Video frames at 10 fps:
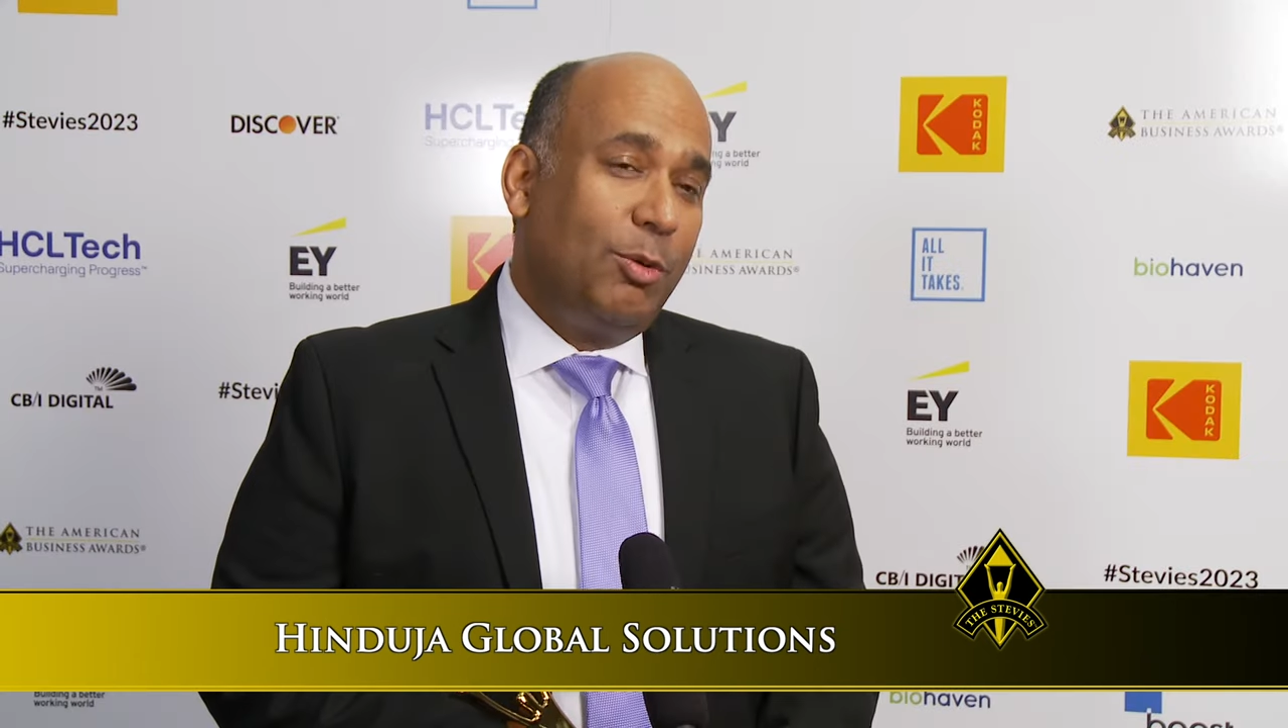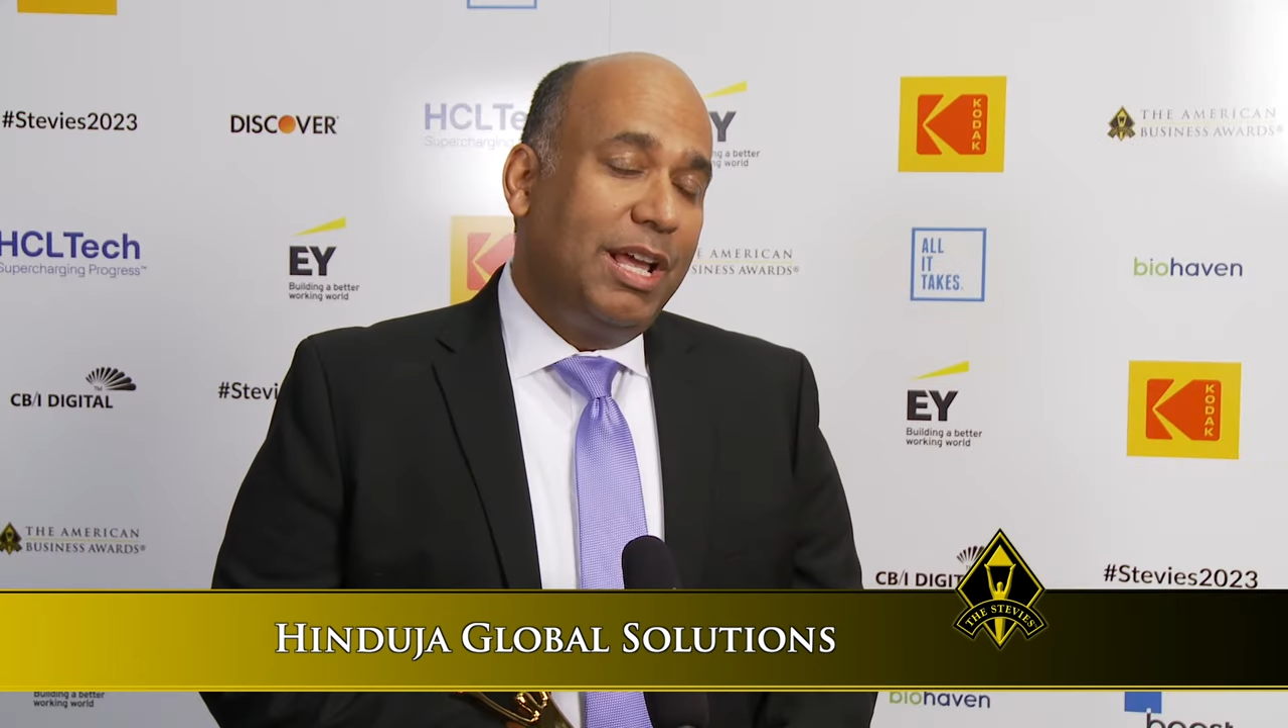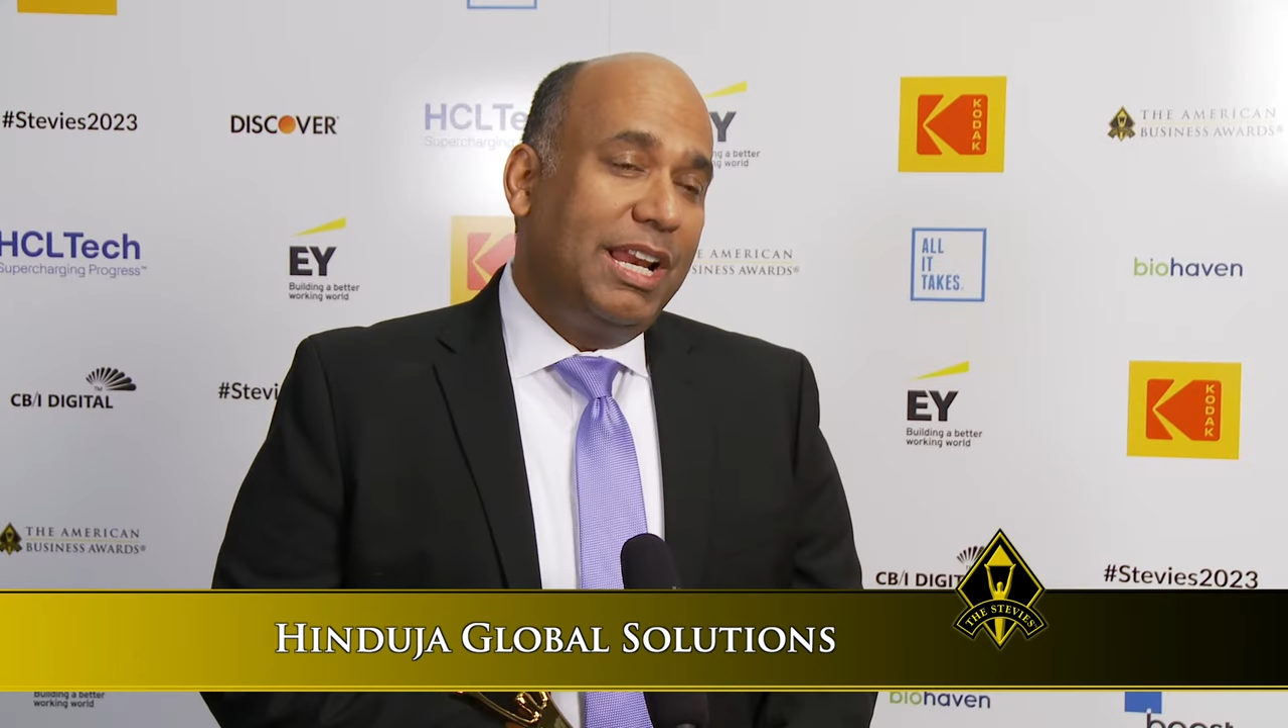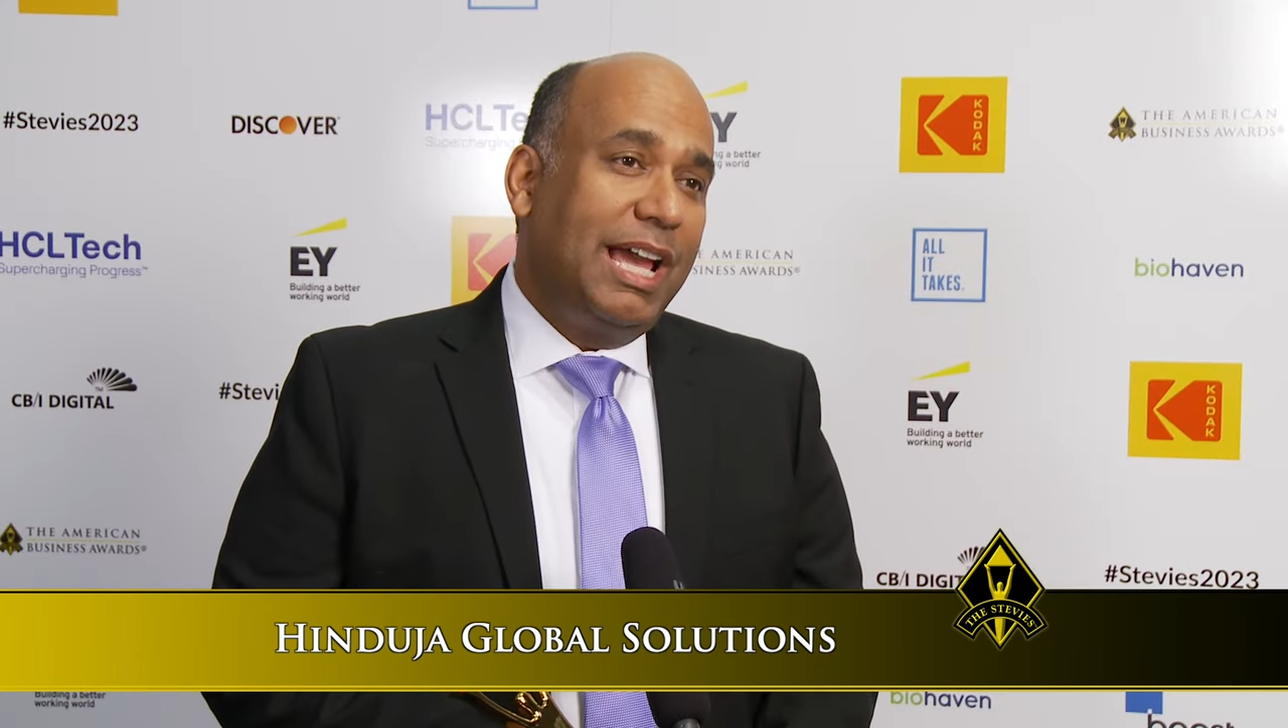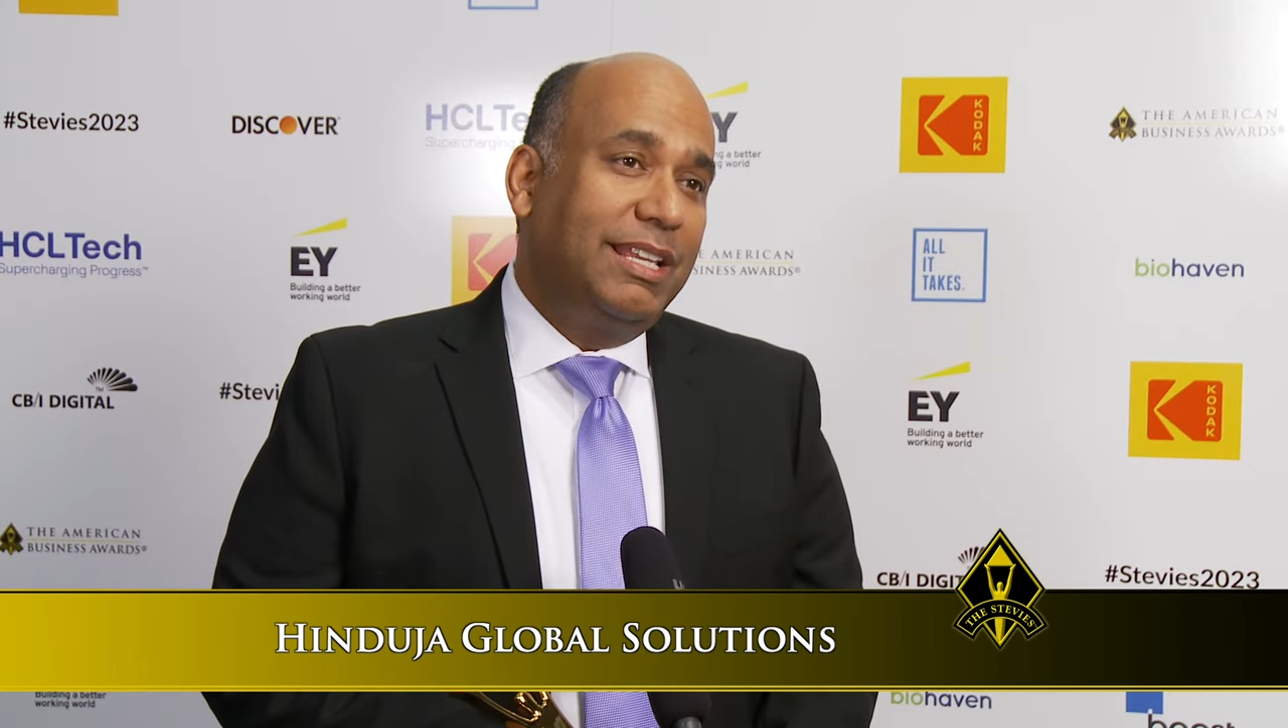
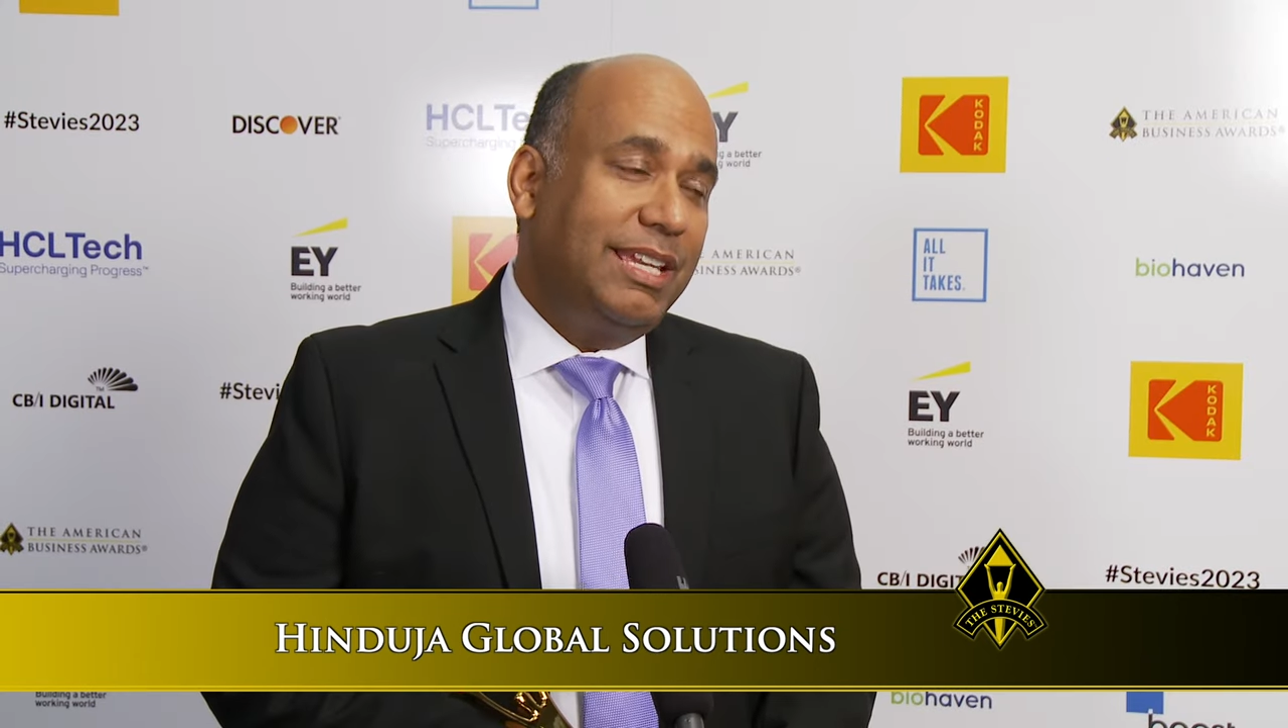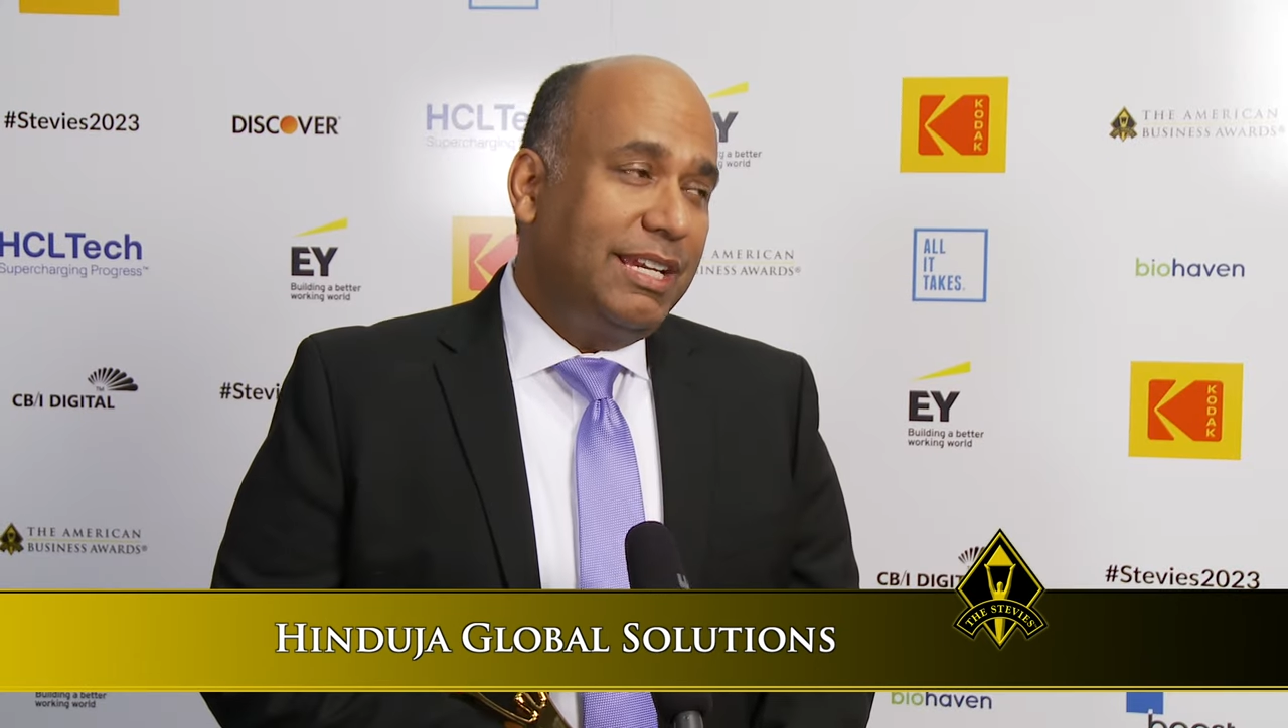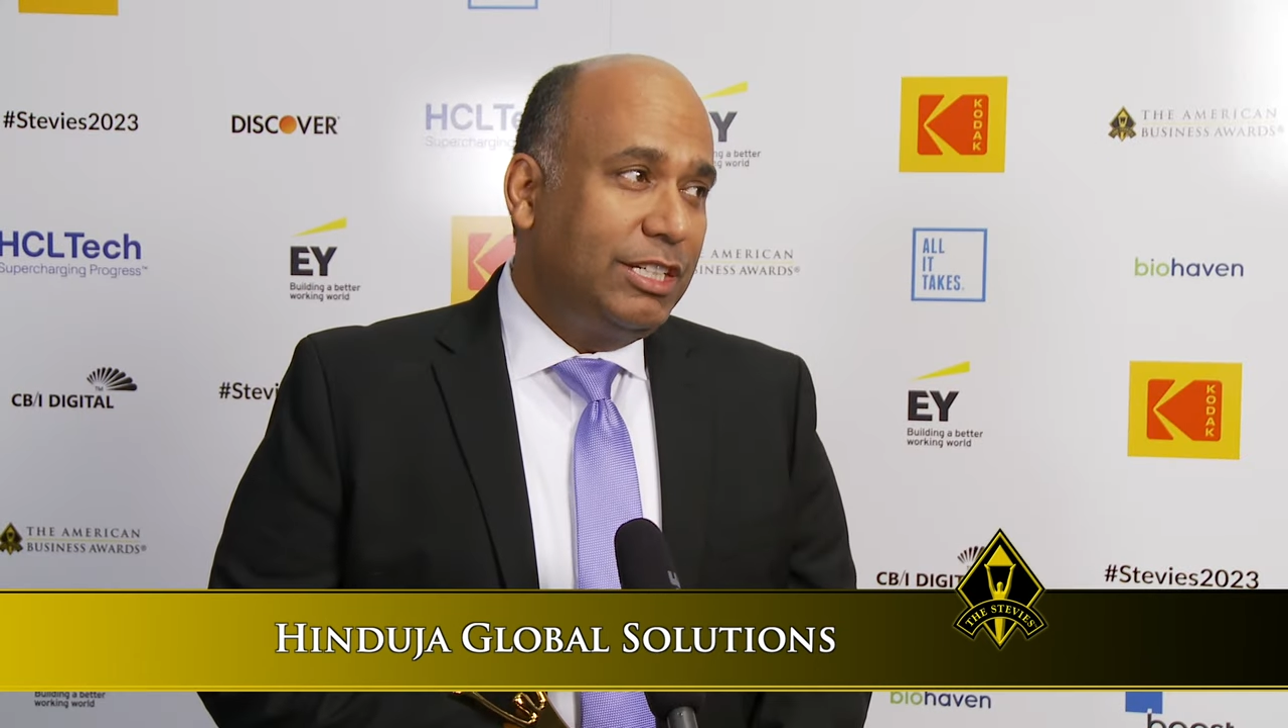Well, I think